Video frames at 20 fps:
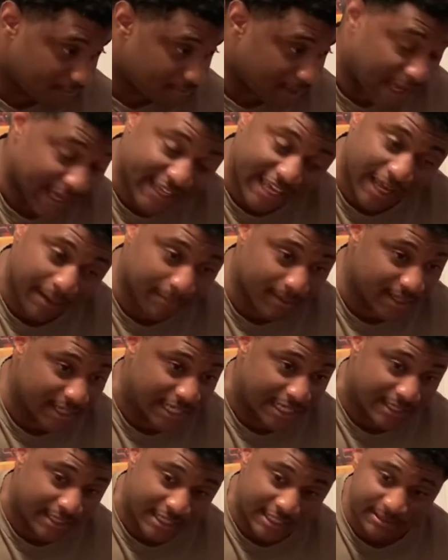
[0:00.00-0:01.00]
I can't
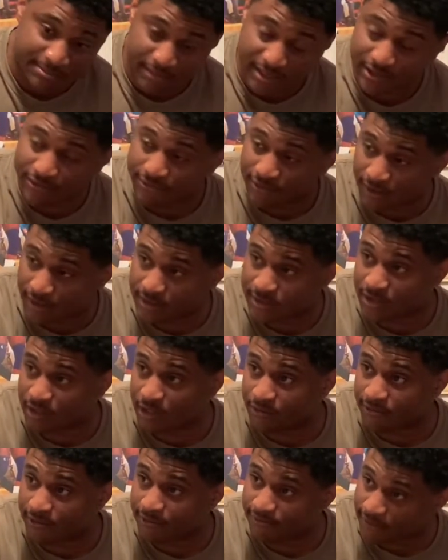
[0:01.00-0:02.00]
believe these motherfuckers
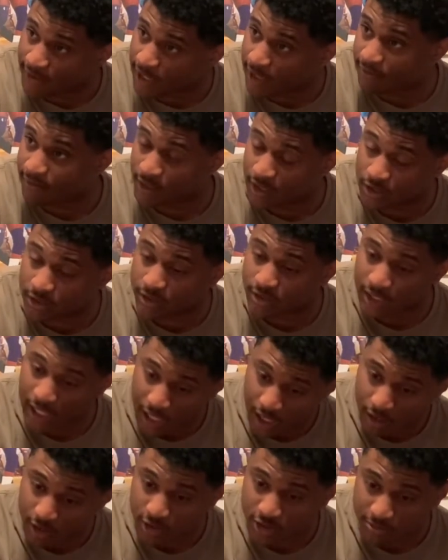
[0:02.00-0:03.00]
going for
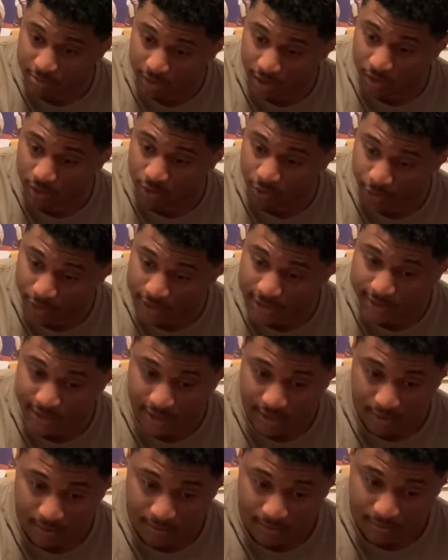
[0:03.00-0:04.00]
$500, bro,
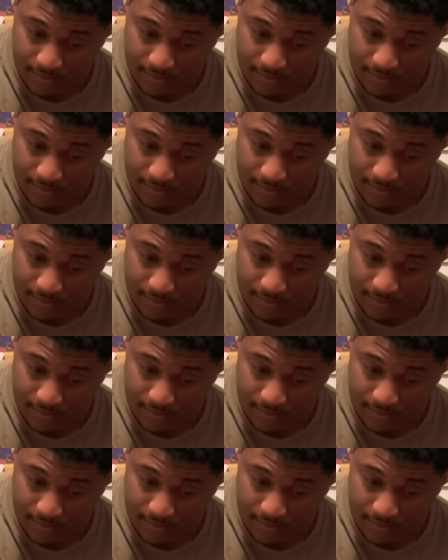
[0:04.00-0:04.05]
resale.